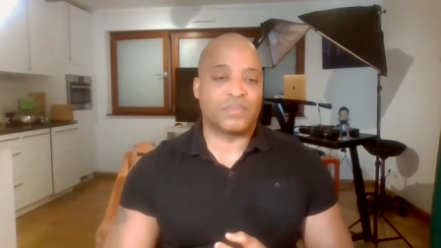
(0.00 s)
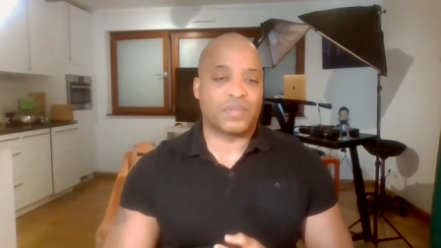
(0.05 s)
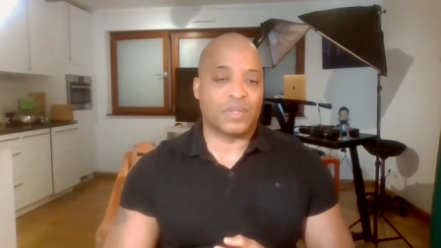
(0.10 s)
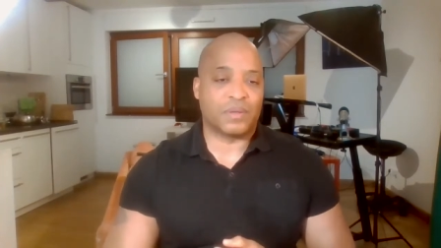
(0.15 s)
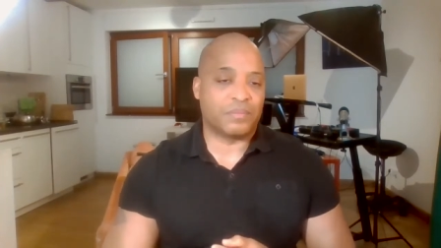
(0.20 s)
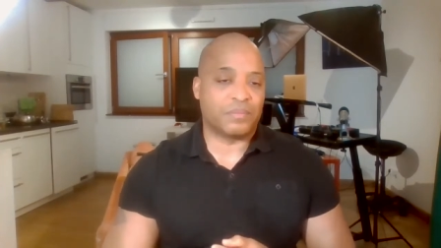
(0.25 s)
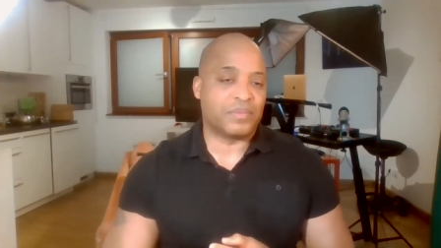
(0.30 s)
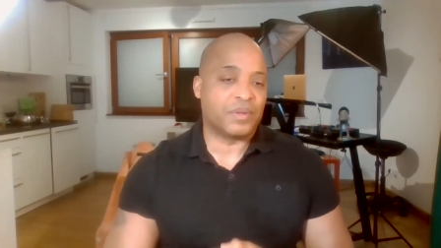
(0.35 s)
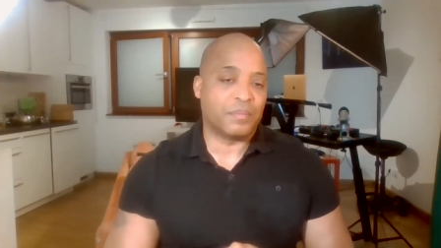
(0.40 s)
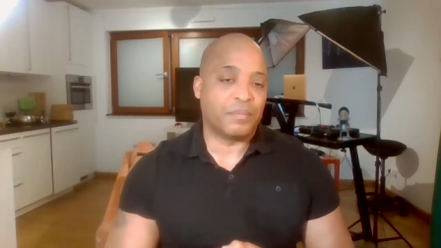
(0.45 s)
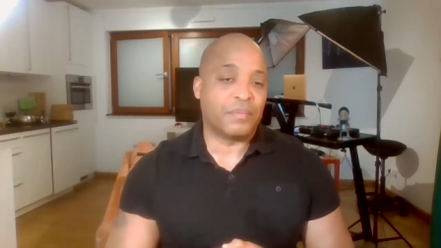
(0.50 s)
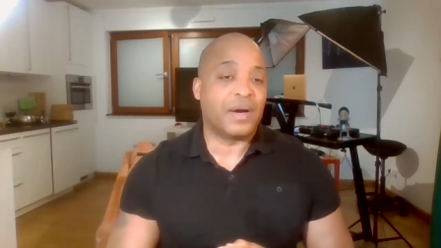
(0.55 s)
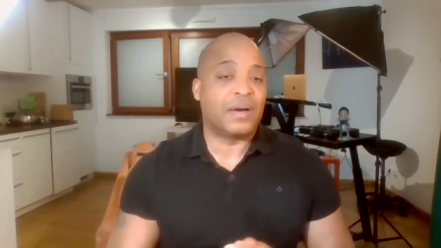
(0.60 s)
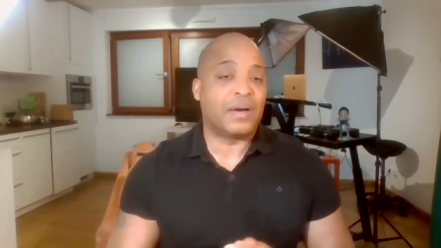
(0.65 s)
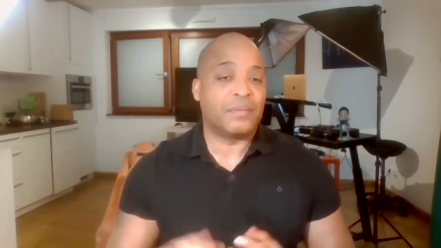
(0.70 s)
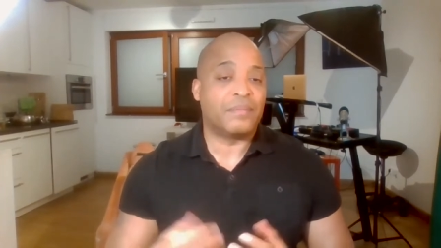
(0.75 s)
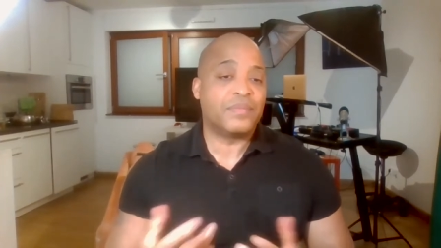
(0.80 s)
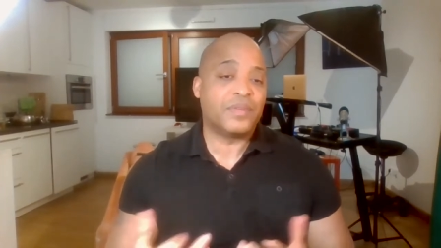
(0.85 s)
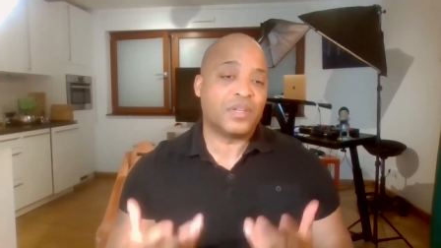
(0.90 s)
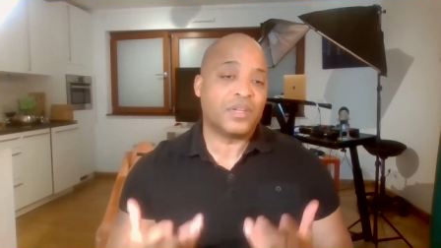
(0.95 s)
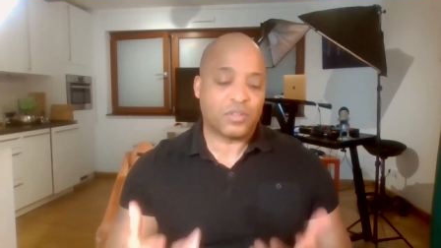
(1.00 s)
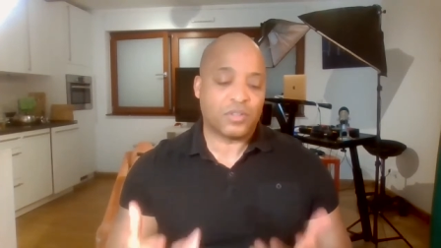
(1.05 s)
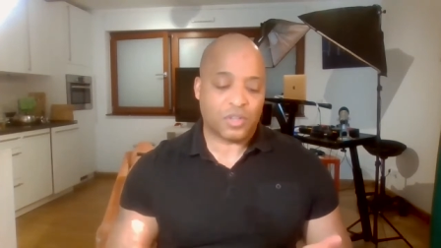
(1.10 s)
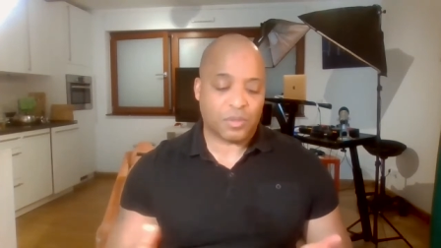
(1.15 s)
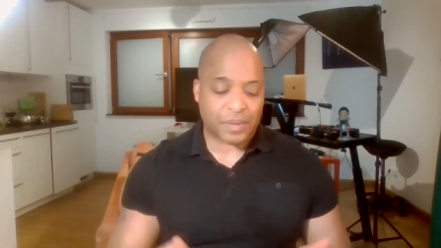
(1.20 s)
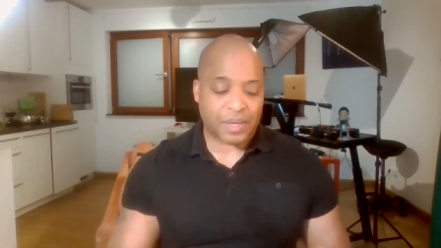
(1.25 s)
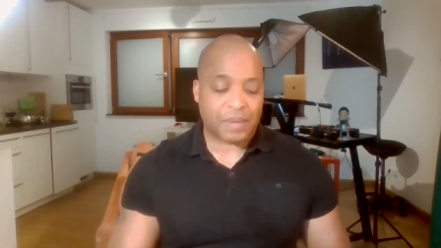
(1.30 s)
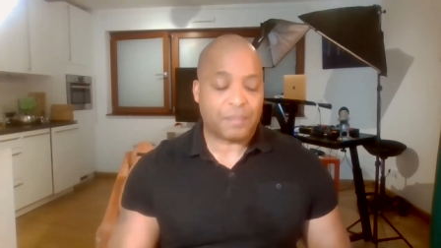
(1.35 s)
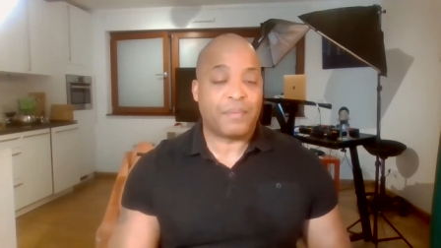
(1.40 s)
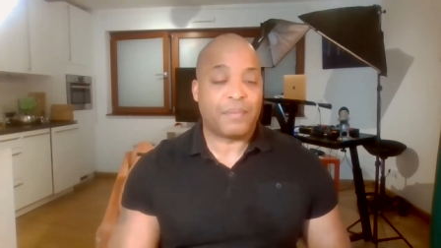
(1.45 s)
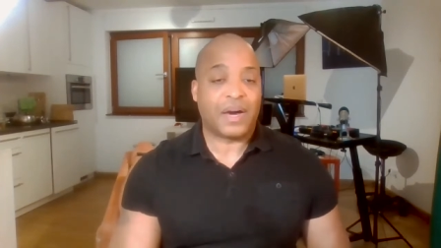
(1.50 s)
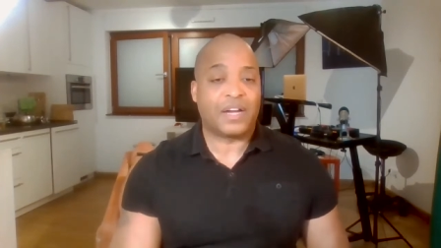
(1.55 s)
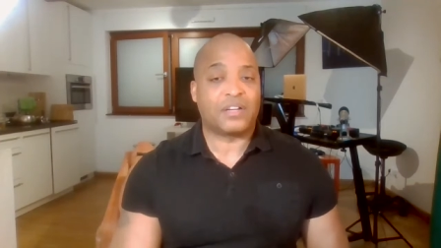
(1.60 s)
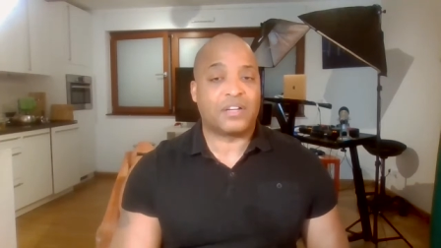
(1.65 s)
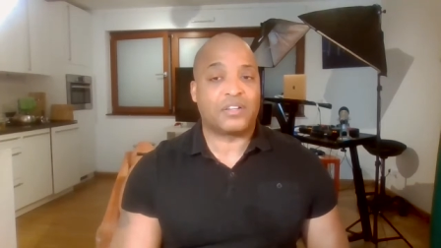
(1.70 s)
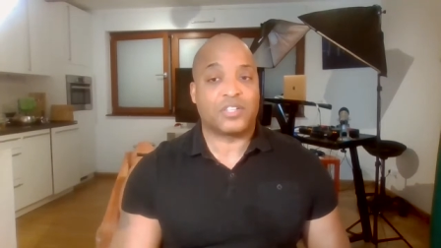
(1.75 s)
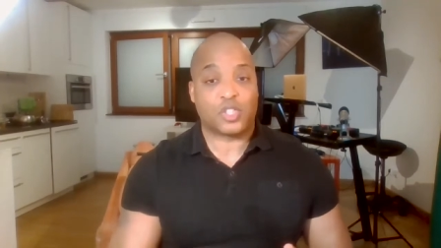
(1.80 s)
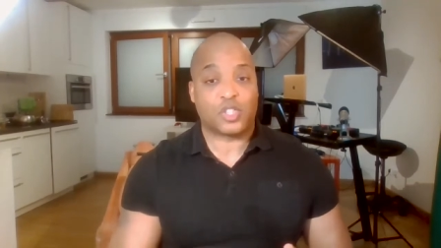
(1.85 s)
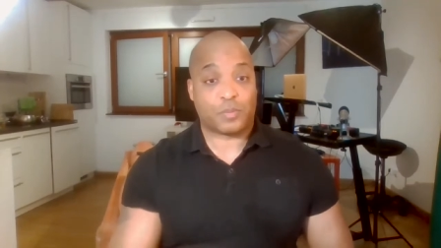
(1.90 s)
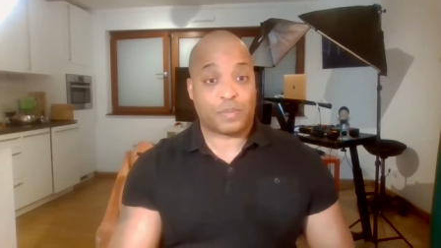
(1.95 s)
they're they're mon- you know you're being
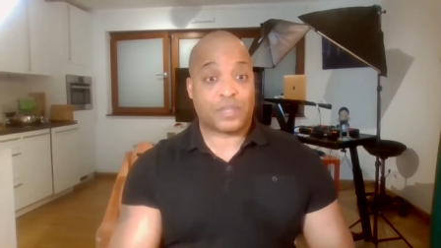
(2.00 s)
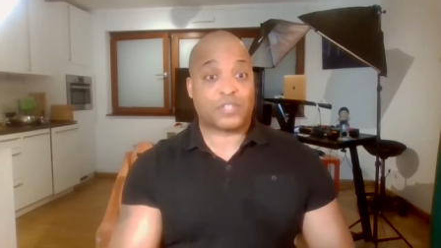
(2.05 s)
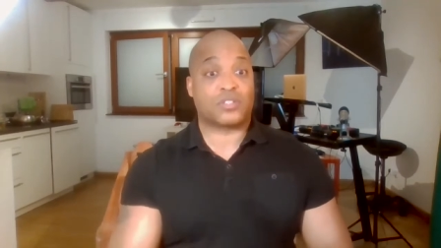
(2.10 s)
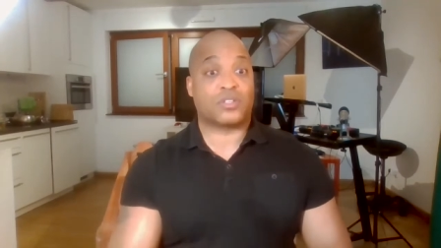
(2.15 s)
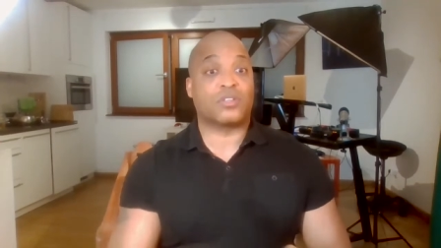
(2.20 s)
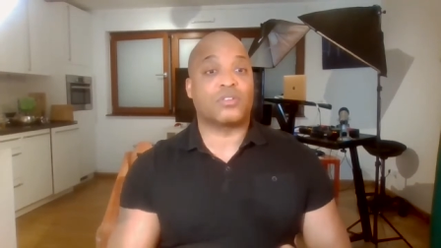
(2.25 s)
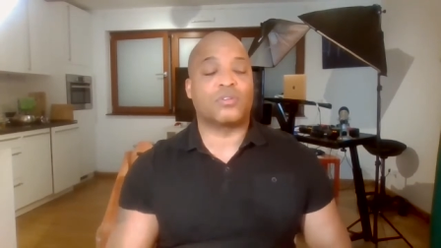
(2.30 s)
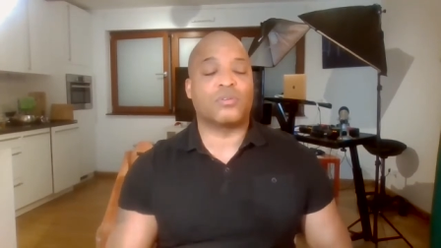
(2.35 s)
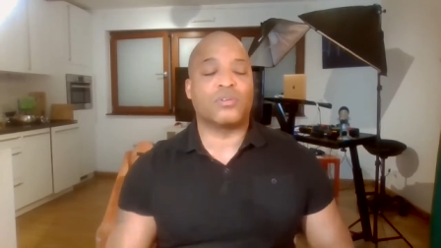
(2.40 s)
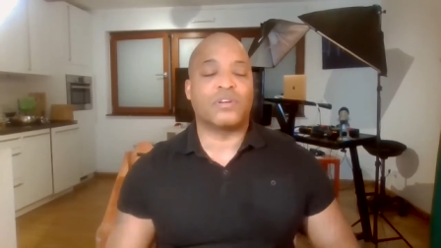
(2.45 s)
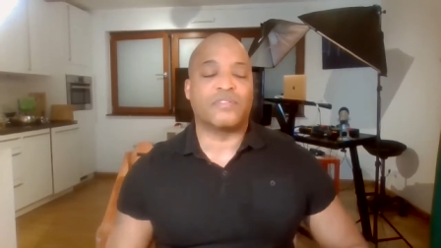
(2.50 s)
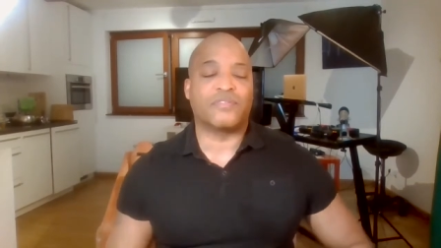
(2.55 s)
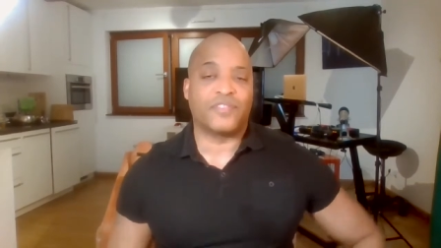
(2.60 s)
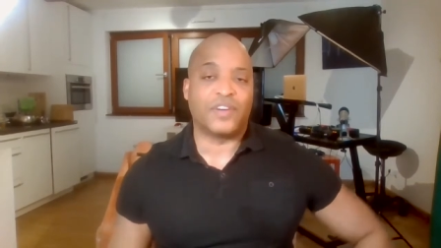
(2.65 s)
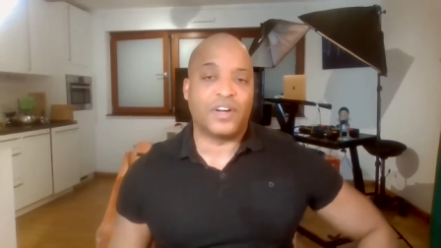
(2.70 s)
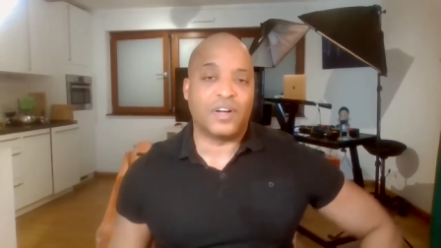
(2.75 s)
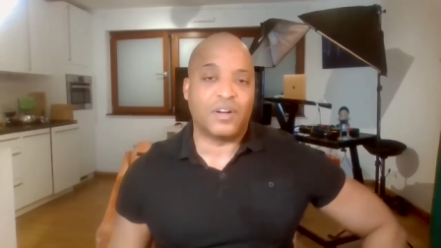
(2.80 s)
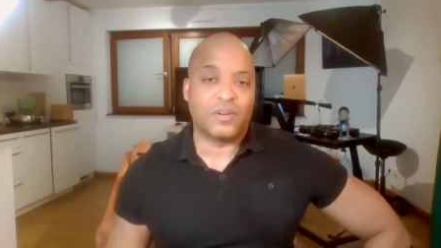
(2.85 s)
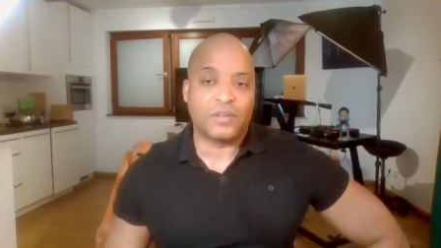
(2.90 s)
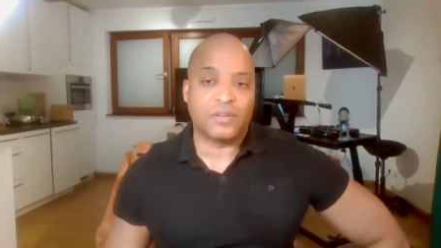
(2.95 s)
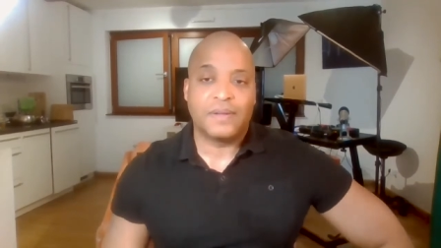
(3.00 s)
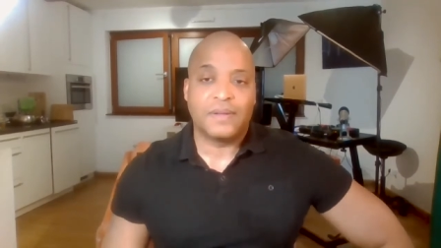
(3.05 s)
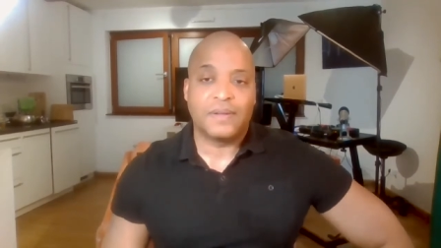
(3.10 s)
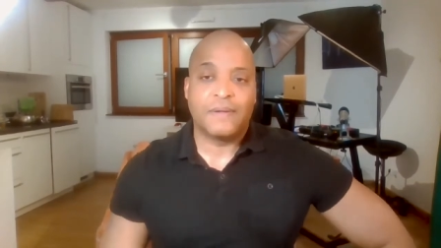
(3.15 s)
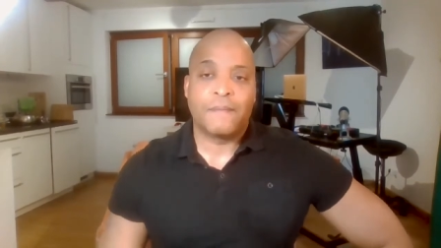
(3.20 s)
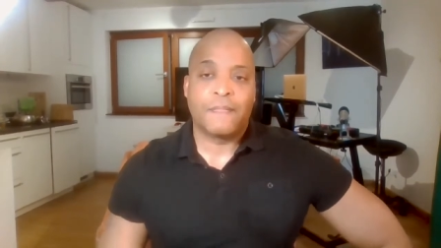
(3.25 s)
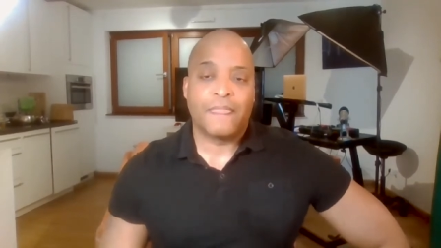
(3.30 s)
monitored, especially through your phone.